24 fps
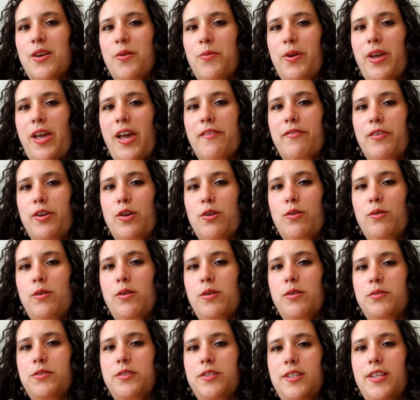We have a
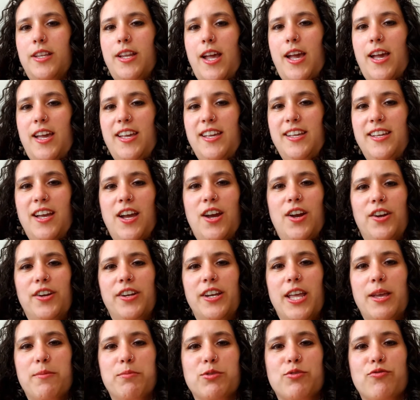co-host today. Her
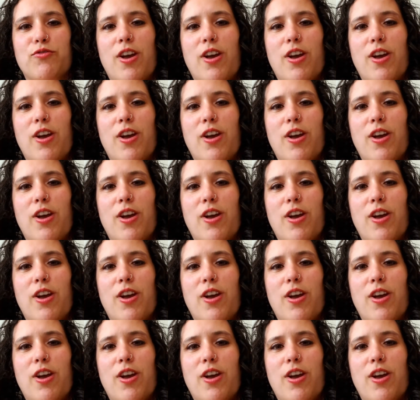name is